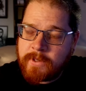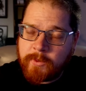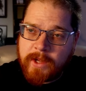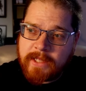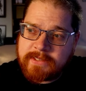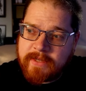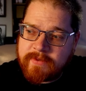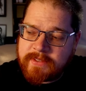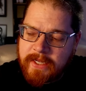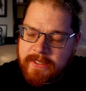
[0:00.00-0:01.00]
We're at
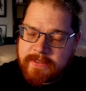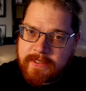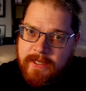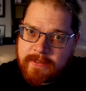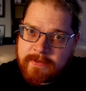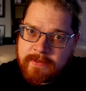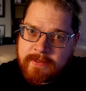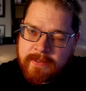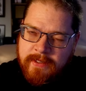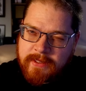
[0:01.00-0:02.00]
seven seconds yet.
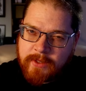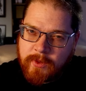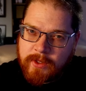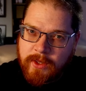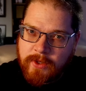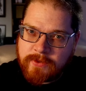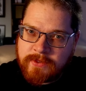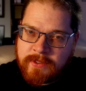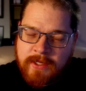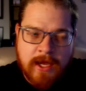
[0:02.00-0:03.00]
I think we're
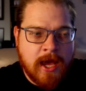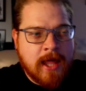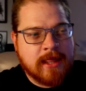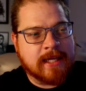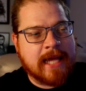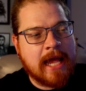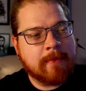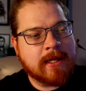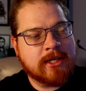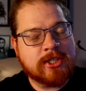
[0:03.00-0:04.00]
close. The
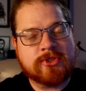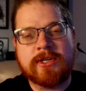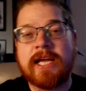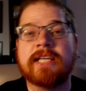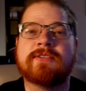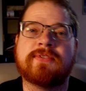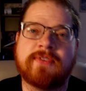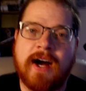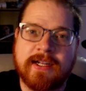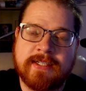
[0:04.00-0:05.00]
game industry is
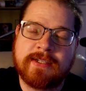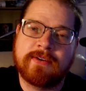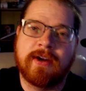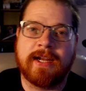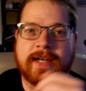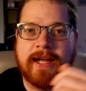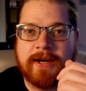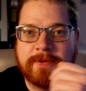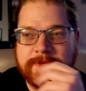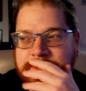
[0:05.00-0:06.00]
fucked right
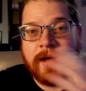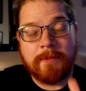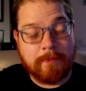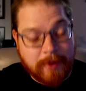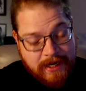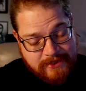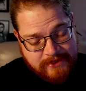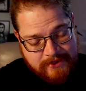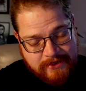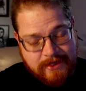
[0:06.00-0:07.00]
now,
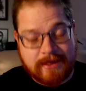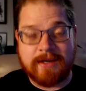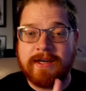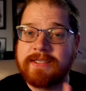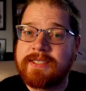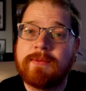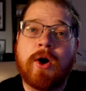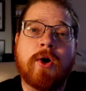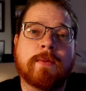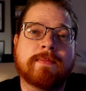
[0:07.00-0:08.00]
but there is some
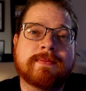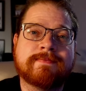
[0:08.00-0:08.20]
hope